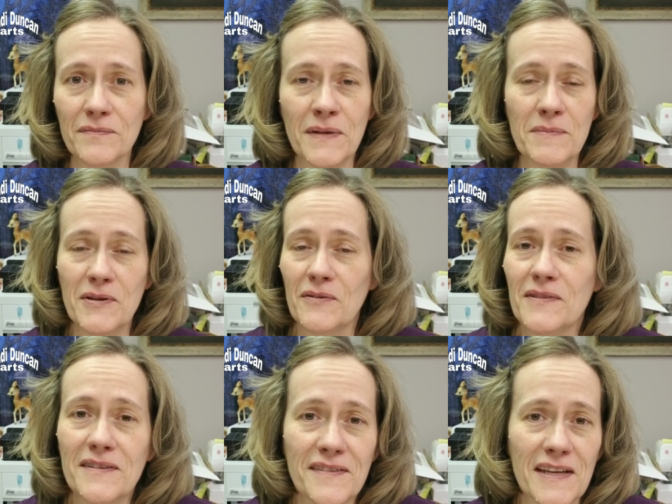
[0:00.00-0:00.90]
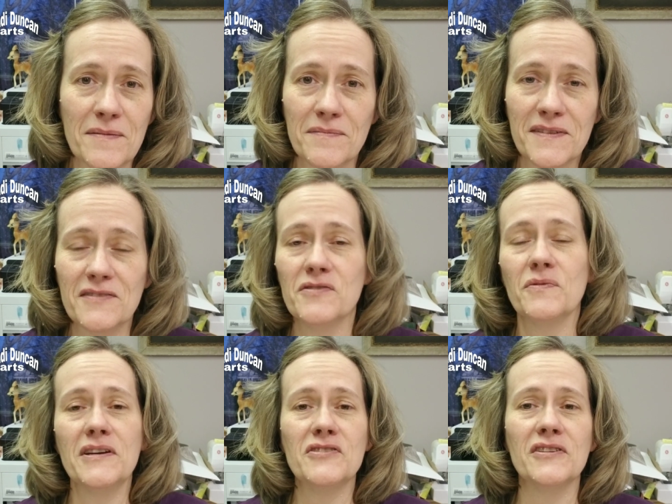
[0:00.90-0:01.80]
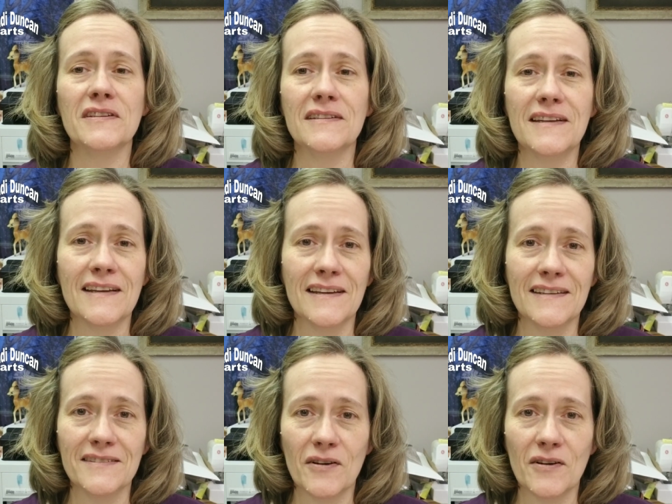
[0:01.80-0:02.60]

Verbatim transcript: maybe are in the same situation and